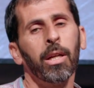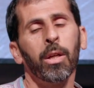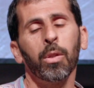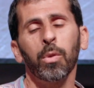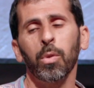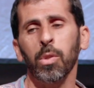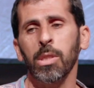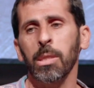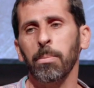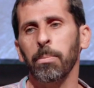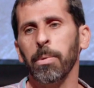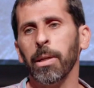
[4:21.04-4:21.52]

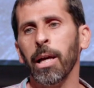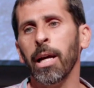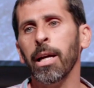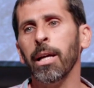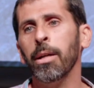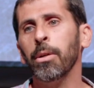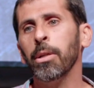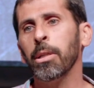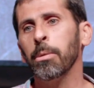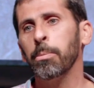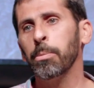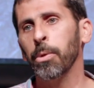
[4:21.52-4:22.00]
to supply
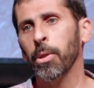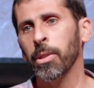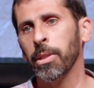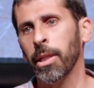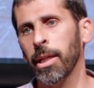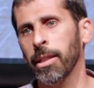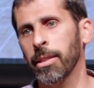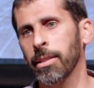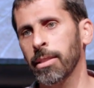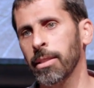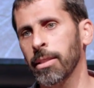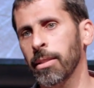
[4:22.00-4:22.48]
our
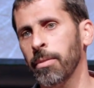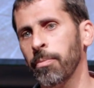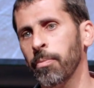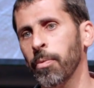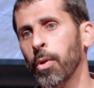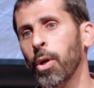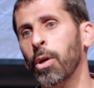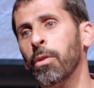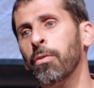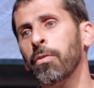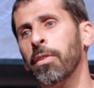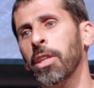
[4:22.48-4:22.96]
product
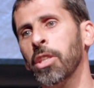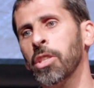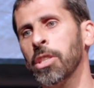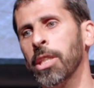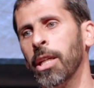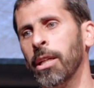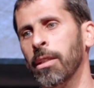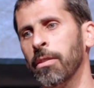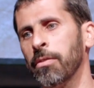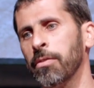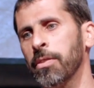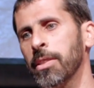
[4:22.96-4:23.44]
off the
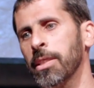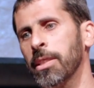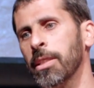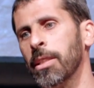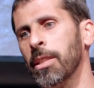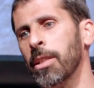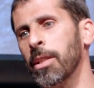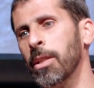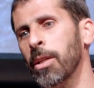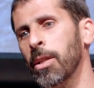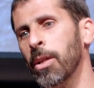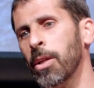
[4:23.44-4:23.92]
shelves
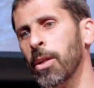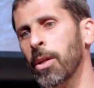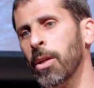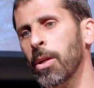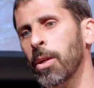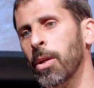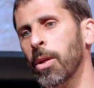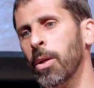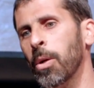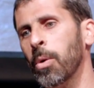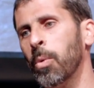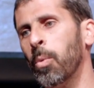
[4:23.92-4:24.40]

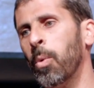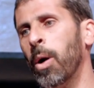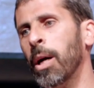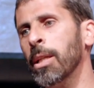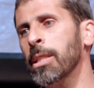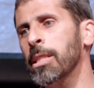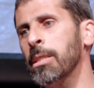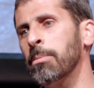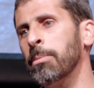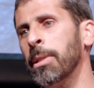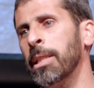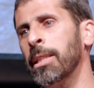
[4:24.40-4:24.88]

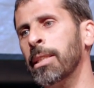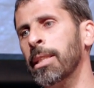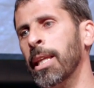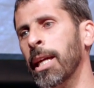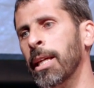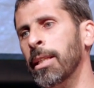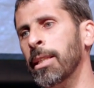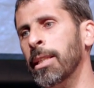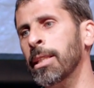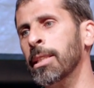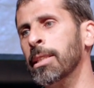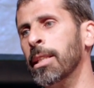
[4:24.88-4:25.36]
whilst
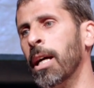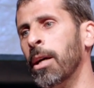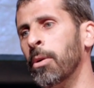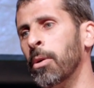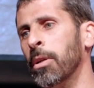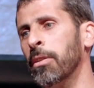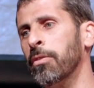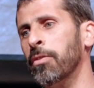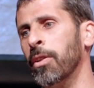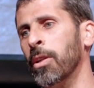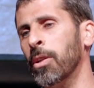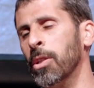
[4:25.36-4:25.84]
maintaining
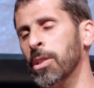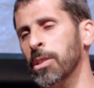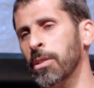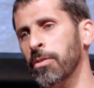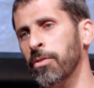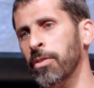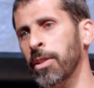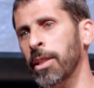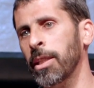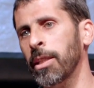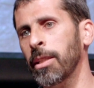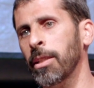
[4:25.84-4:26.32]
our
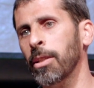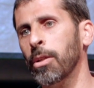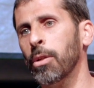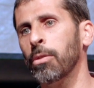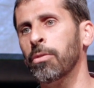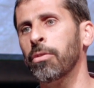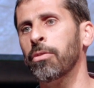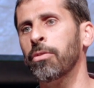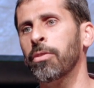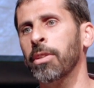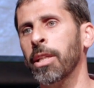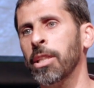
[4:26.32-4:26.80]
philosophy of
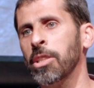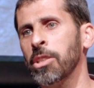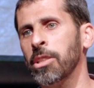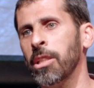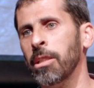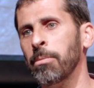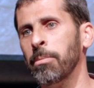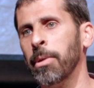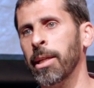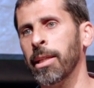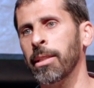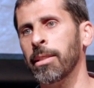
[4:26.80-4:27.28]

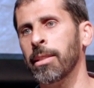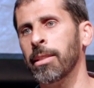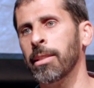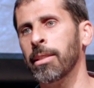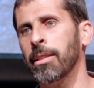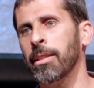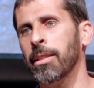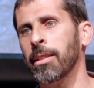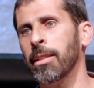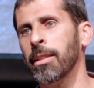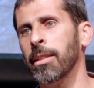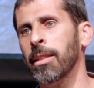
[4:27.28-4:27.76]
freshly made
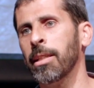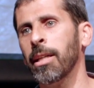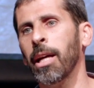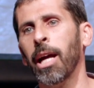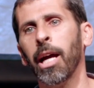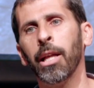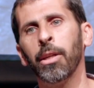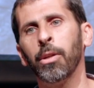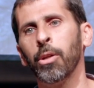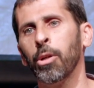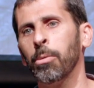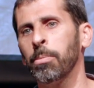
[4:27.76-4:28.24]

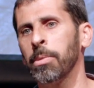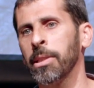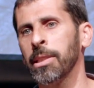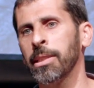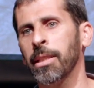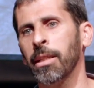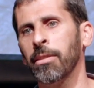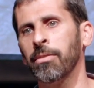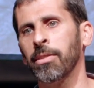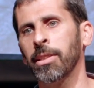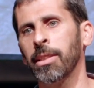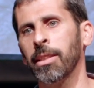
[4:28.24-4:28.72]
and no
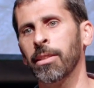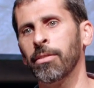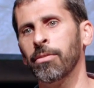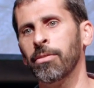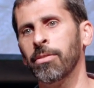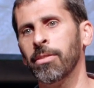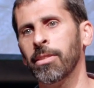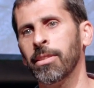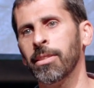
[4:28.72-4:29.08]
preservative.